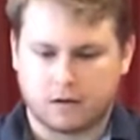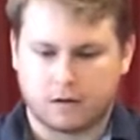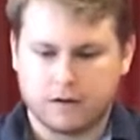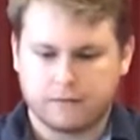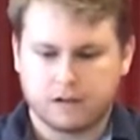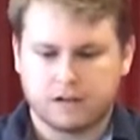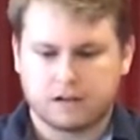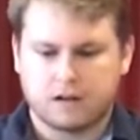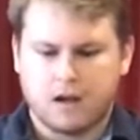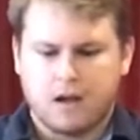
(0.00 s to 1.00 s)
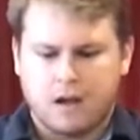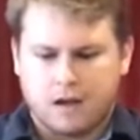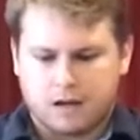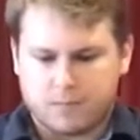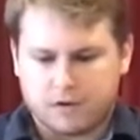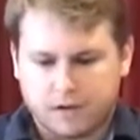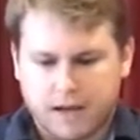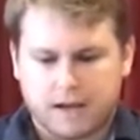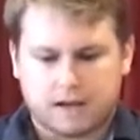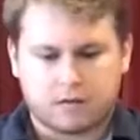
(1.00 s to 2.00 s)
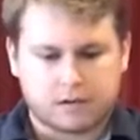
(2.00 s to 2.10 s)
or even in communicating